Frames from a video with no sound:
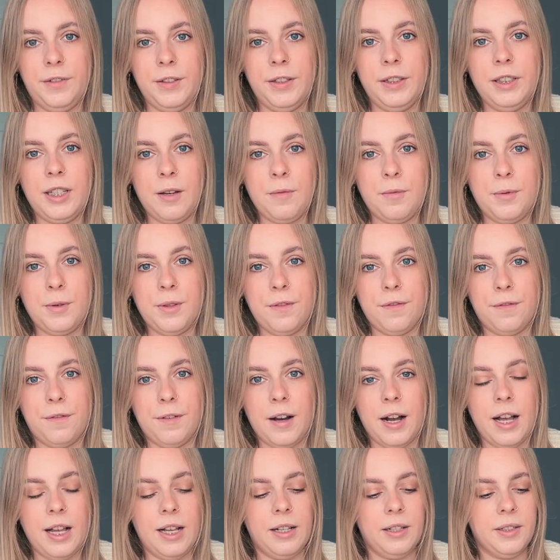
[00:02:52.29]
filled up with
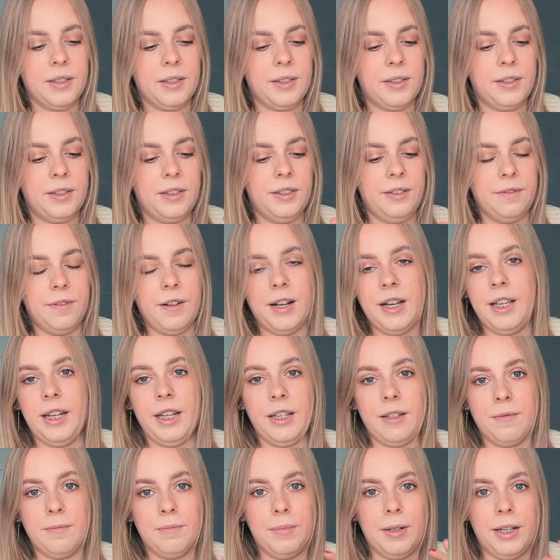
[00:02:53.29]
files,
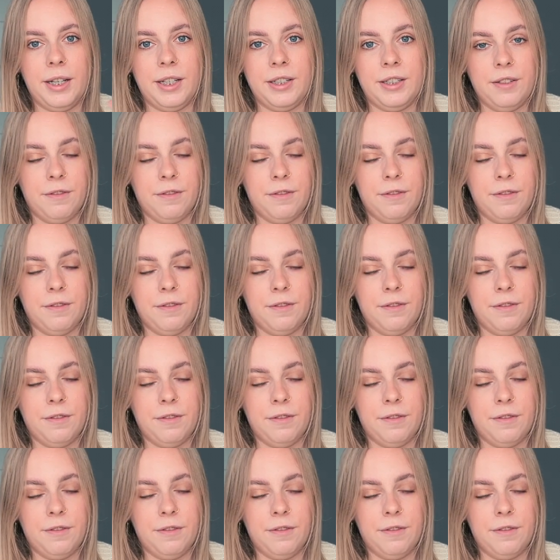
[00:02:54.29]
dividing by